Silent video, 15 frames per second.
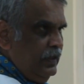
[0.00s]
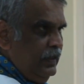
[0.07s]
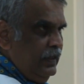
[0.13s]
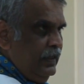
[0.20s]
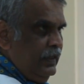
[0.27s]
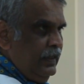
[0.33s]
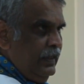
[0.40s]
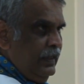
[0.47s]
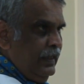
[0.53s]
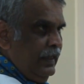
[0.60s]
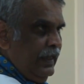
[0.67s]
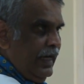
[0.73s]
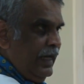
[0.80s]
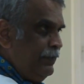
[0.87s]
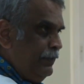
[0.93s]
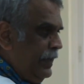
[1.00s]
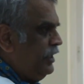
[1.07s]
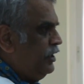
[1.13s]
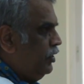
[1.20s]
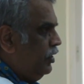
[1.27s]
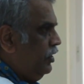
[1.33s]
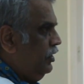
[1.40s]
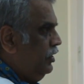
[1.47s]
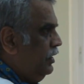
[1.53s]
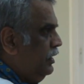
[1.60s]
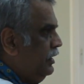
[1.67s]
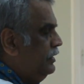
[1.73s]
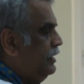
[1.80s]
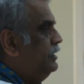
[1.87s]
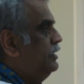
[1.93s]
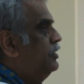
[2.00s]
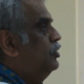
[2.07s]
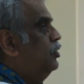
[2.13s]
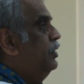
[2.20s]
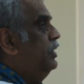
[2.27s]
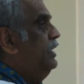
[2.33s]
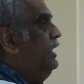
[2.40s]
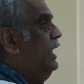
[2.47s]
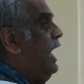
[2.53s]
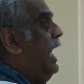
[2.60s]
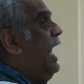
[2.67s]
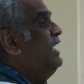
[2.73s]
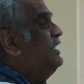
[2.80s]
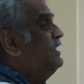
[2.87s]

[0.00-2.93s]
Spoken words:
There's the reason and the pattern.